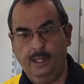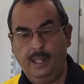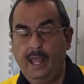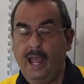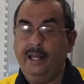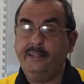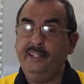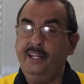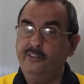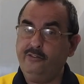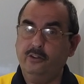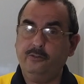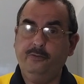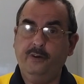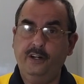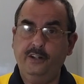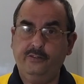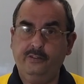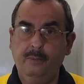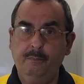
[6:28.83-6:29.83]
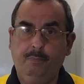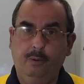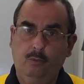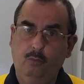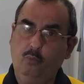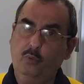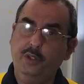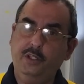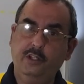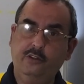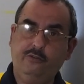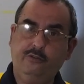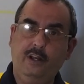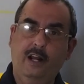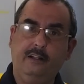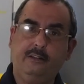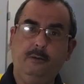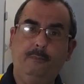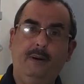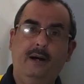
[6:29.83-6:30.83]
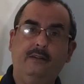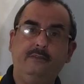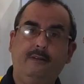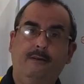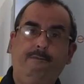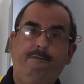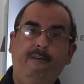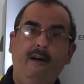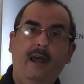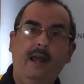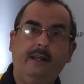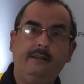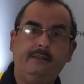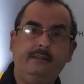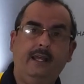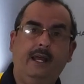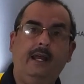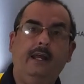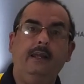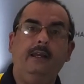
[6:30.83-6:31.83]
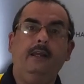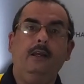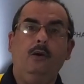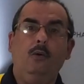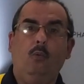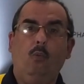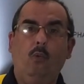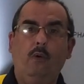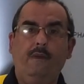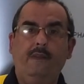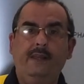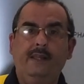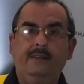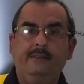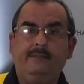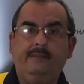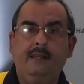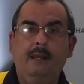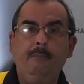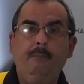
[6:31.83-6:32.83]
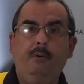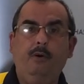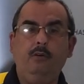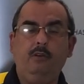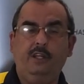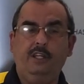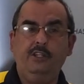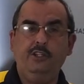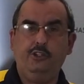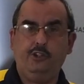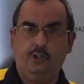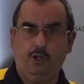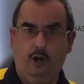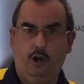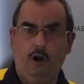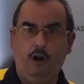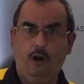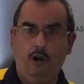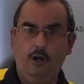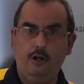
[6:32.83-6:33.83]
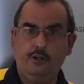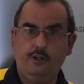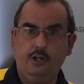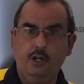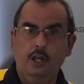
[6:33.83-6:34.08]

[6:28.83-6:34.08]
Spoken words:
And the answer is very simple. We just talked about the fact that with the Ensemble in charge,